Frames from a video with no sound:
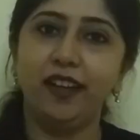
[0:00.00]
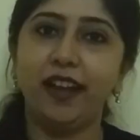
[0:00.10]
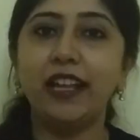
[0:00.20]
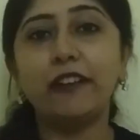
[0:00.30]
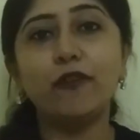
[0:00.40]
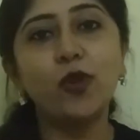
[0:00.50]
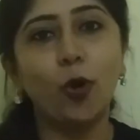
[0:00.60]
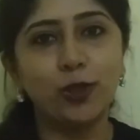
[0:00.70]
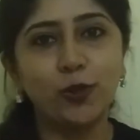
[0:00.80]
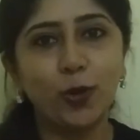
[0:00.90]
And there was
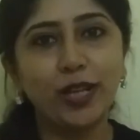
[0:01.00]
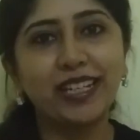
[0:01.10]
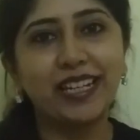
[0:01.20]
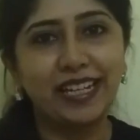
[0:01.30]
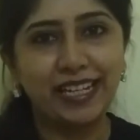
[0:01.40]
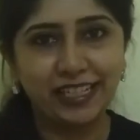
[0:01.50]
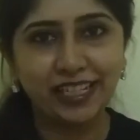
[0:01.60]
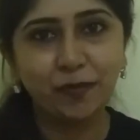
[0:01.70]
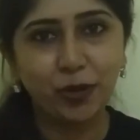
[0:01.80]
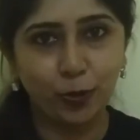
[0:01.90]
also an
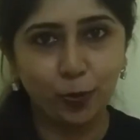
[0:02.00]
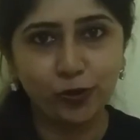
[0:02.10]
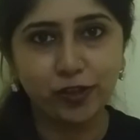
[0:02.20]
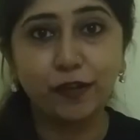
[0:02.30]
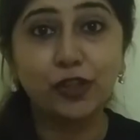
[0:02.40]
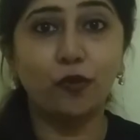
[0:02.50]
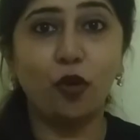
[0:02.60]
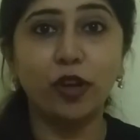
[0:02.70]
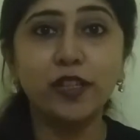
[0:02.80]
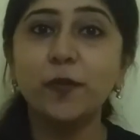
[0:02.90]
idiom used which
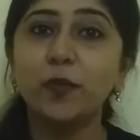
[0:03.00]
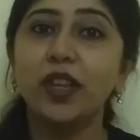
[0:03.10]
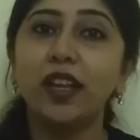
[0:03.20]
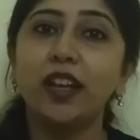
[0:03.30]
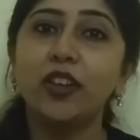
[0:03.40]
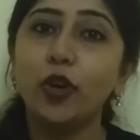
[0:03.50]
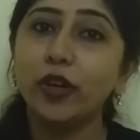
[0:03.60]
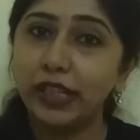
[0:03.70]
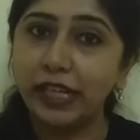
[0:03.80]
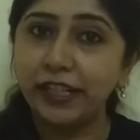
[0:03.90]
was, your
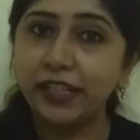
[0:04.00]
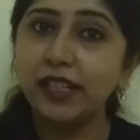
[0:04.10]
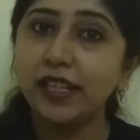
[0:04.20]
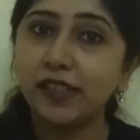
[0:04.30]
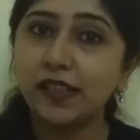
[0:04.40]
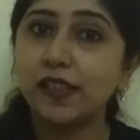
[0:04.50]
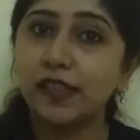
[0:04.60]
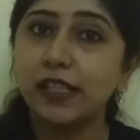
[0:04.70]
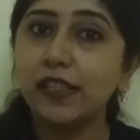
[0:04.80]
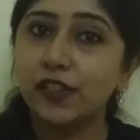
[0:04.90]
needle is
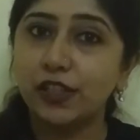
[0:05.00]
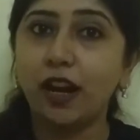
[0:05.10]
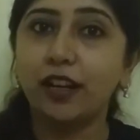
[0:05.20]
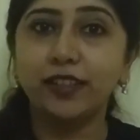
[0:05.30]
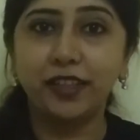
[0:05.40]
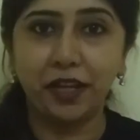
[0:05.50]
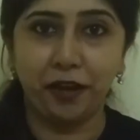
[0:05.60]
still stuck there,